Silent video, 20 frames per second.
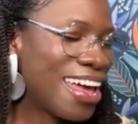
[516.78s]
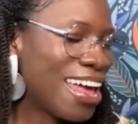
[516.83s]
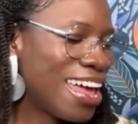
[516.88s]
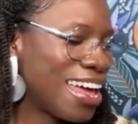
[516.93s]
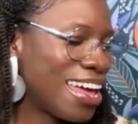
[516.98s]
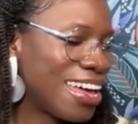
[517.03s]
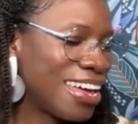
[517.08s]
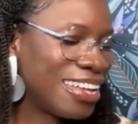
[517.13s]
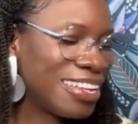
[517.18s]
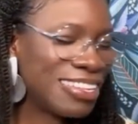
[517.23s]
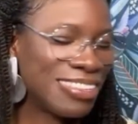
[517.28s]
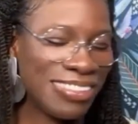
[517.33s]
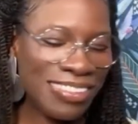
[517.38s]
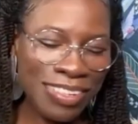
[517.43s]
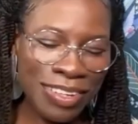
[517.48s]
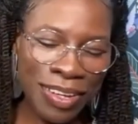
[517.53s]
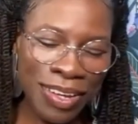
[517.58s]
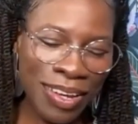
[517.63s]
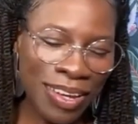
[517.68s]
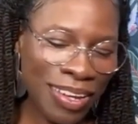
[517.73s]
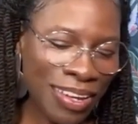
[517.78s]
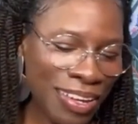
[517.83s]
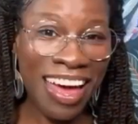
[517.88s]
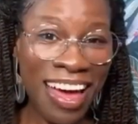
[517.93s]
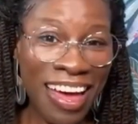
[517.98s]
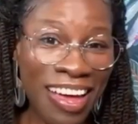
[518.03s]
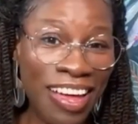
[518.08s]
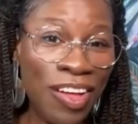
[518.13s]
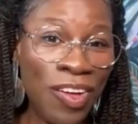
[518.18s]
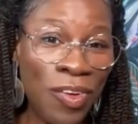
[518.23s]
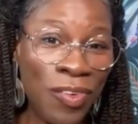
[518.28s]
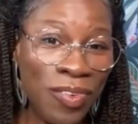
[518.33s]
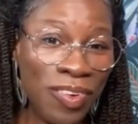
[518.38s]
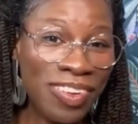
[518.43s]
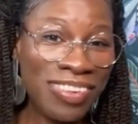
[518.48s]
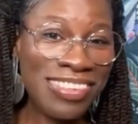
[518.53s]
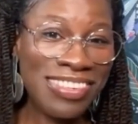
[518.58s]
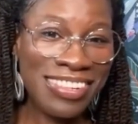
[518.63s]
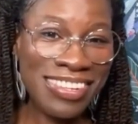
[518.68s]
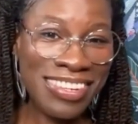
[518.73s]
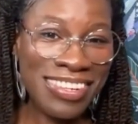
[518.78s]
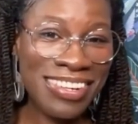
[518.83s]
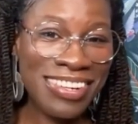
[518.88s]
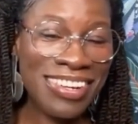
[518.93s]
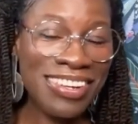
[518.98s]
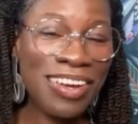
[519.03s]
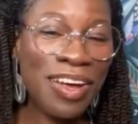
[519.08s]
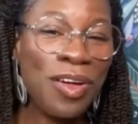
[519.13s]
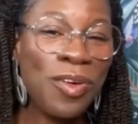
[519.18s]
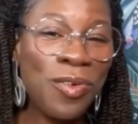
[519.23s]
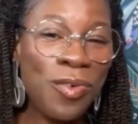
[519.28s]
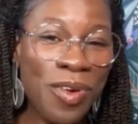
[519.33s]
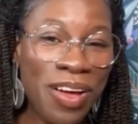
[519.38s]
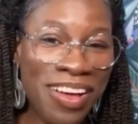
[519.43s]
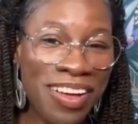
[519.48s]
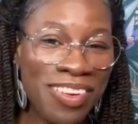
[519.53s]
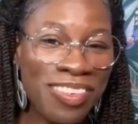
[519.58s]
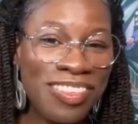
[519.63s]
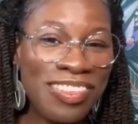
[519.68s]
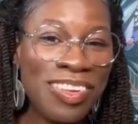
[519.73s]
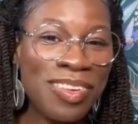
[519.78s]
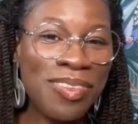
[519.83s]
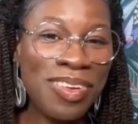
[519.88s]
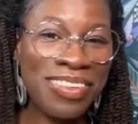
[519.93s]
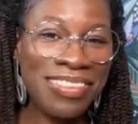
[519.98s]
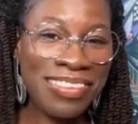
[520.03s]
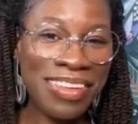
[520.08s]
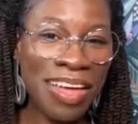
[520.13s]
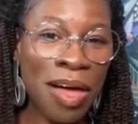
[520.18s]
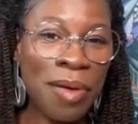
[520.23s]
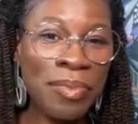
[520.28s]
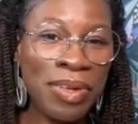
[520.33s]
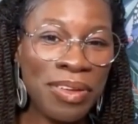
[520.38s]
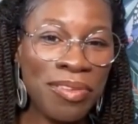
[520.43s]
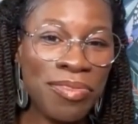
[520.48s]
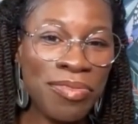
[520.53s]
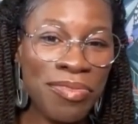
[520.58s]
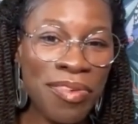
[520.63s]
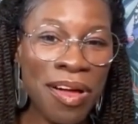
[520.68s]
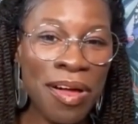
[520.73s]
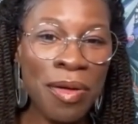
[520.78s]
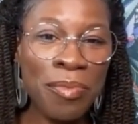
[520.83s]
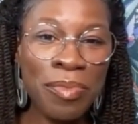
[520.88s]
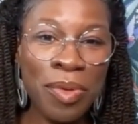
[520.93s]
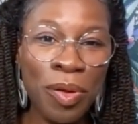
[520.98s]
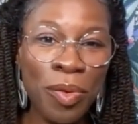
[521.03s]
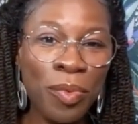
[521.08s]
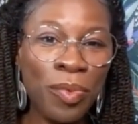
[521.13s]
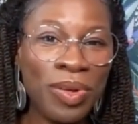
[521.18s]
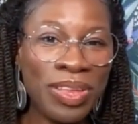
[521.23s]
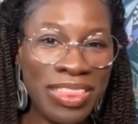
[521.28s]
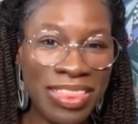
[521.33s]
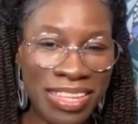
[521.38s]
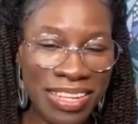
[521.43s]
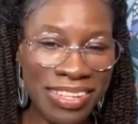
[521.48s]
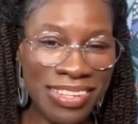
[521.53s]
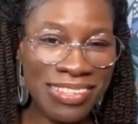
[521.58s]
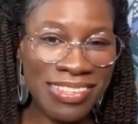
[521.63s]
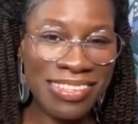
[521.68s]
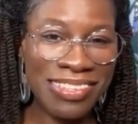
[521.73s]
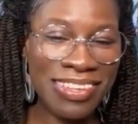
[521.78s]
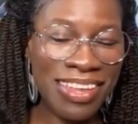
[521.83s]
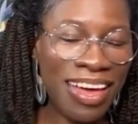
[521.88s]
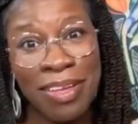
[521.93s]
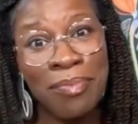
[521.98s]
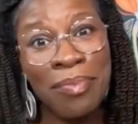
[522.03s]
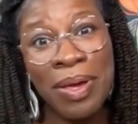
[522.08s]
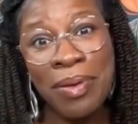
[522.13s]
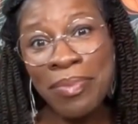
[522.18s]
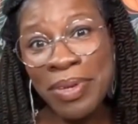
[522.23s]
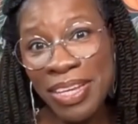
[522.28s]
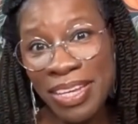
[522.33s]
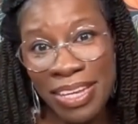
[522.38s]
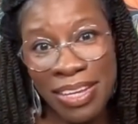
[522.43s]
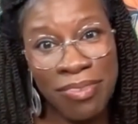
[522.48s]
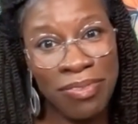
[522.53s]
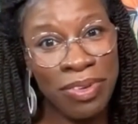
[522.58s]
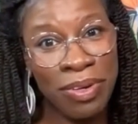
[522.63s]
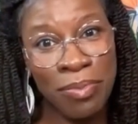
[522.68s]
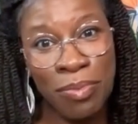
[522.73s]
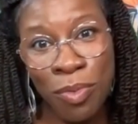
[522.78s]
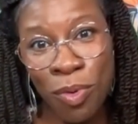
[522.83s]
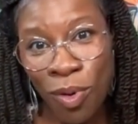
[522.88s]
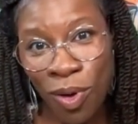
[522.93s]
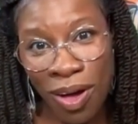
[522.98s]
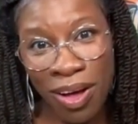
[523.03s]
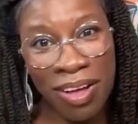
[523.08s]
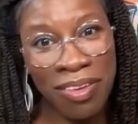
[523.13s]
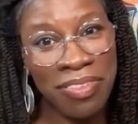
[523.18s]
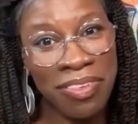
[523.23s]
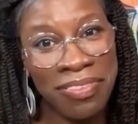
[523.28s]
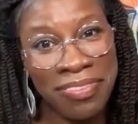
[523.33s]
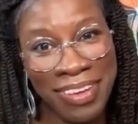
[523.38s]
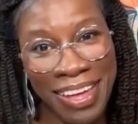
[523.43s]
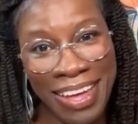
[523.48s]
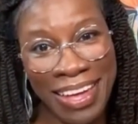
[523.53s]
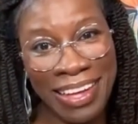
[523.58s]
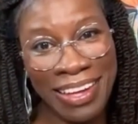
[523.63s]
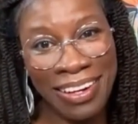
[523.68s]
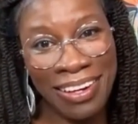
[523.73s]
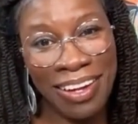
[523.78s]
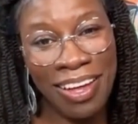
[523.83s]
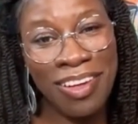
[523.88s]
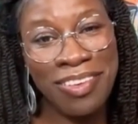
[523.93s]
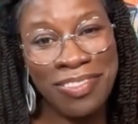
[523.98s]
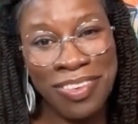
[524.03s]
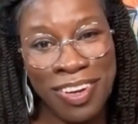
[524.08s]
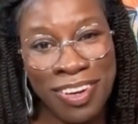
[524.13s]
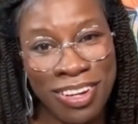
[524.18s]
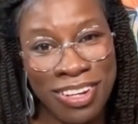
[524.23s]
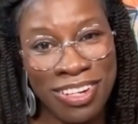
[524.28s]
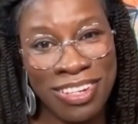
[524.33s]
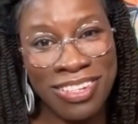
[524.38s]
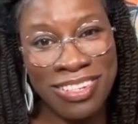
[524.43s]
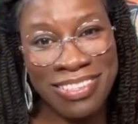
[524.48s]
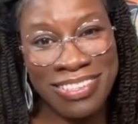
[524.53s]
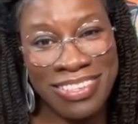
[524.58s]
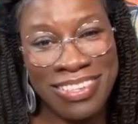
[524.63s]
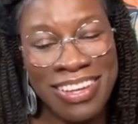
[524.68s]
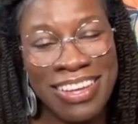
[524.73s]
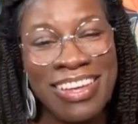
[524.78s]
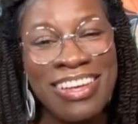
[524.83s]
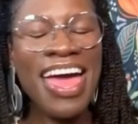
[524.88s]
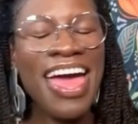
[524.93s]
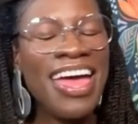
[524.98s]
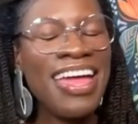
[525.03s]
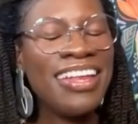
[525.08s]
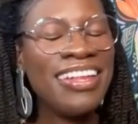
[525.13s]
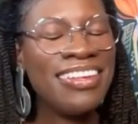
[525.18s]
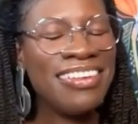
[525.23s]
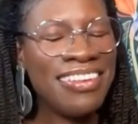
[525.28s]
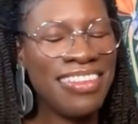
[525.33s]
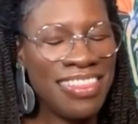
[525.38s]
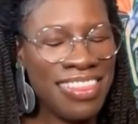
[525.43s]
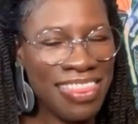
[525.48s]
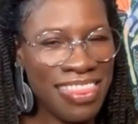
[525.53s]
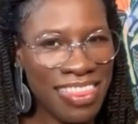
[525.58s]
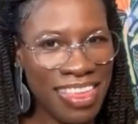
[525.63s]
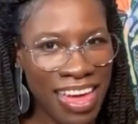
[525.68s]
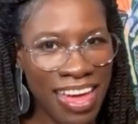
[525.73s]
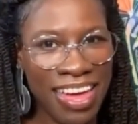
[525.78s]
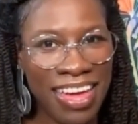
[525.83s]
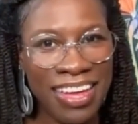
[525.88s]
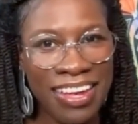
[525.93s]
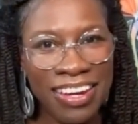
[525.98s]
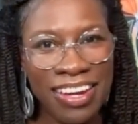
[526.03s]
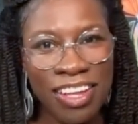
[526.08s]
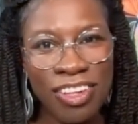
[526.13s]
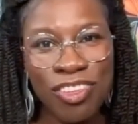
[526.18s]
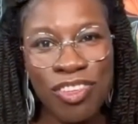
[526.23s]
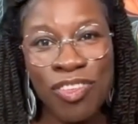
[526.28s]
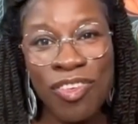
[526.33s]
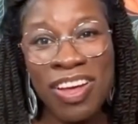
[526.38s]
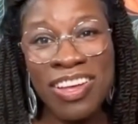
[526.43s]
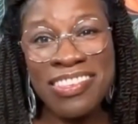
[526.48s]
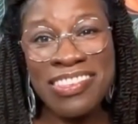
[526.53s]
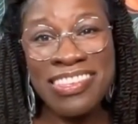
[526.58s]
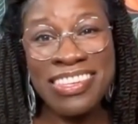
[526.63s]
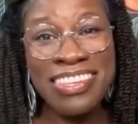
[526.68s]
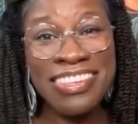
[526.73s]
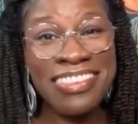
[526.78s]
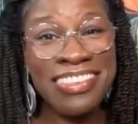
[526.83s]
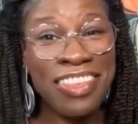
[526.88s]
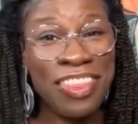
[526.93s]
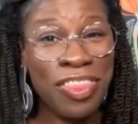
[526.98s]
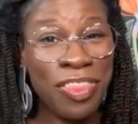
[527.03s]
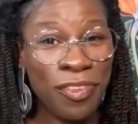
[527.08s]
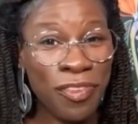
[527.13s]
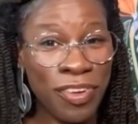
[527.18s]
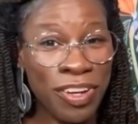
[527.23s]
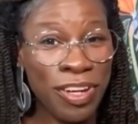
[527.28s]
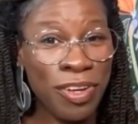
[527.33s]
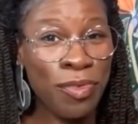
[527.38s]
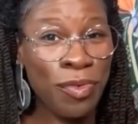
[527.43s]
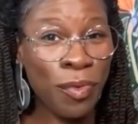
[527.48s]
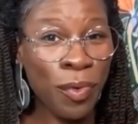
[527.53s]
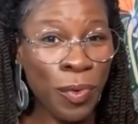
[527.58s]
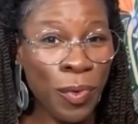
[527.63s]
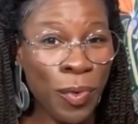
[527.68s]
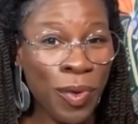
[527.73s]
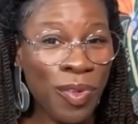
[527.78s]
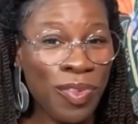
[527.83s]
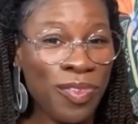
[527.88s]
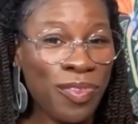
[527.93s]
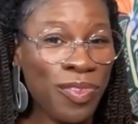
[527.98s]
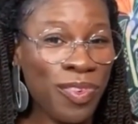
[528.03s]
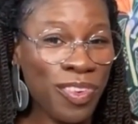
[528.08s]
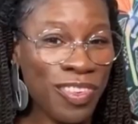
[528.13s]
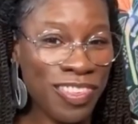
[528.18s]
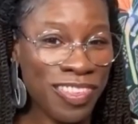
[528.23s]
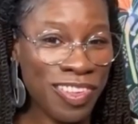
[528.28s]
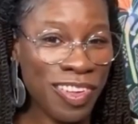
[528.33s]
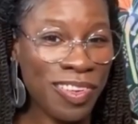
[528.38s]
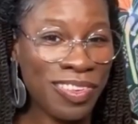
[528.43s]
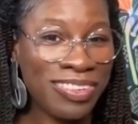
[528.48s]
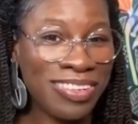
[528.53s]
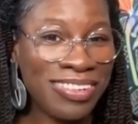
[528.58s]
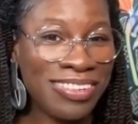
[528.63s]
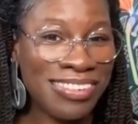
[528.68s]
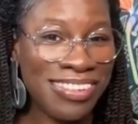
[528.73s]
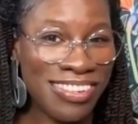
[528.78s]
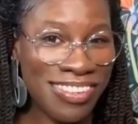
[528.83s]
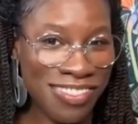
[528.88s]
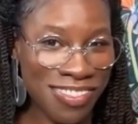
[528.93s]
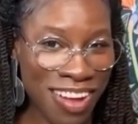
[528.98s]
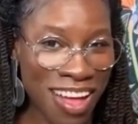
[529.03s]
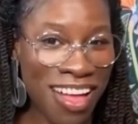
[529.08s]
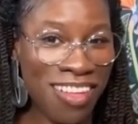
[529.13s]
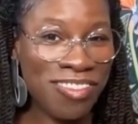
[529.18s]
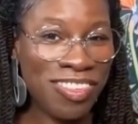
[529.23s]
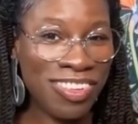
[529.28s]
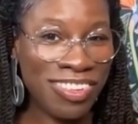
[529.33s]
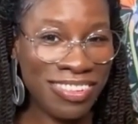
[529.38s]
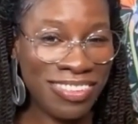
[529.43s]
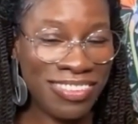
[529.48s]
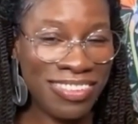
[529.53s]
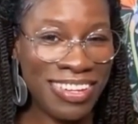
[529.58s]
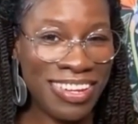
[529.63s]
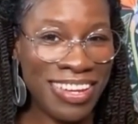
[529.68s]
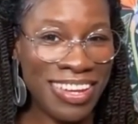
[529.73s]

And I understood where she was coming from with this. It made me even more of a fan of hers. And then Tracy's 3 rules for solo travel.